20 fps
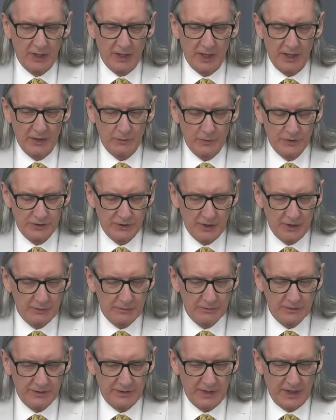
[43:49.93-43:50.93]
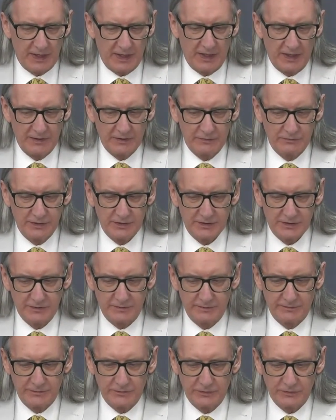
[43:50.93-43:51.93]
and it was known that that had a risk
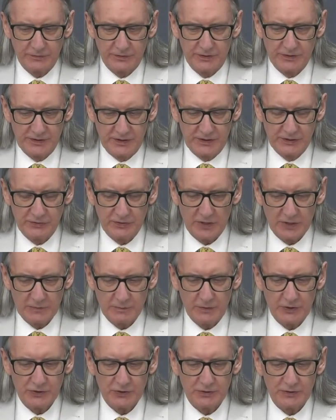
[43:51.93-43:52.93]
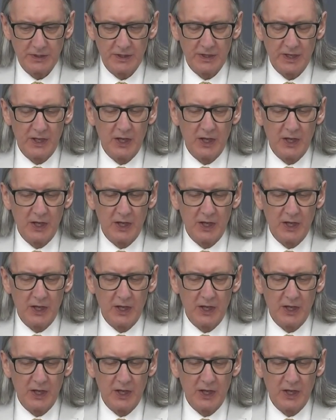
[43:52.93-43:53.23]
of disease transmission,